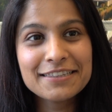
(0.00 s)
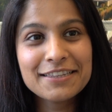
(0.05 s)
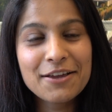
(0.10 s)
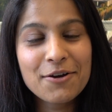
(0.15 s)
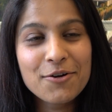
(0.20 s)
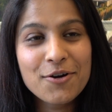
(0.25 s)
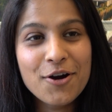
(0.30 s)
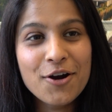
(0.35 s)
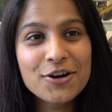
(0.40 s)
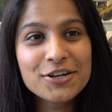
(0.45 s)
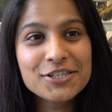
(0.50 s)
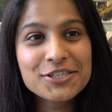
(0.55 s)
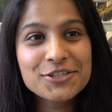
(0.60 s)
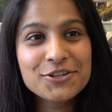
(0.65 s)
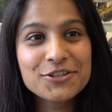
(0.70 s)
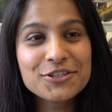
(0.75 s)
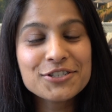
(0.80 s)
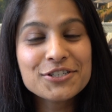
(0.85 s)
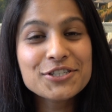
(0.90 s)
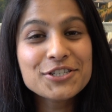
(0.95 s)
there are
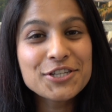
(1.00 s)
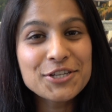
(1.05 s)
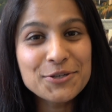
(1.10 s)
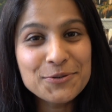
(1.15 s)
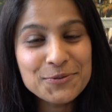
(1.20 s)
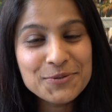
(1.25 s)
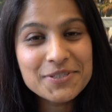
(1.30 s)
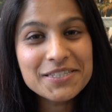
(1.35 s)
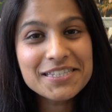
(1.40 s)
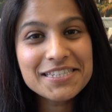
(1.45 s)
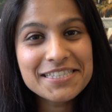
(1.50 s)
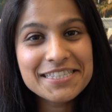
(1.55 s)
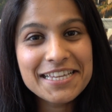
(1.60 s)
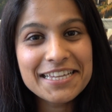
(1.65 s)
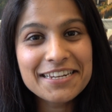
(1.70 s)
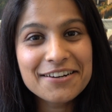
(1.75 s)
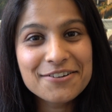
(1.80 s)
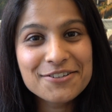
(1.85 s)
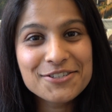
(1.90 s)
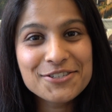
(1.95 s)
certain tunes
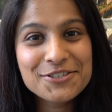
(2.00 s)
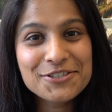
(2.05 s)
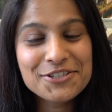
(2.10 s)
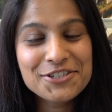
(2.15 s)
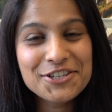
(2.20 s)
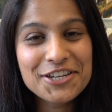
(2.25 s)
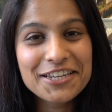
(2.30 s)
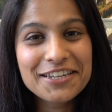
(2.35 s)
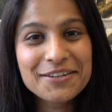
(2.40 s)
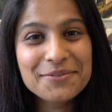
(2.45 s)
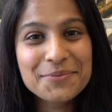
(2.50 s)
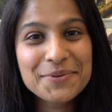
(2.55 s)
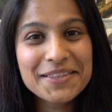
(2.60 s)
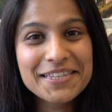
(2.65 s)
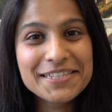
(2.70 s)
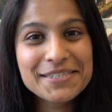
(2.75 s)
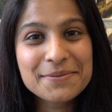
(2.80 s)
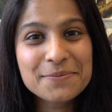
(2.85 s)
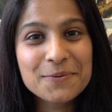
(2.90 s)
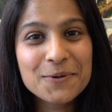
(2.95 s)
that are associated with
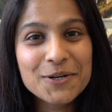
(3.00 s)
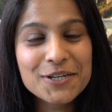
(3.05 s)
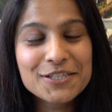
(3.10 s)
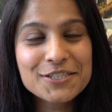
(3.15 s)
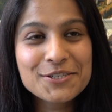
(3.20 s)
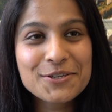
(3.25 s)
this word.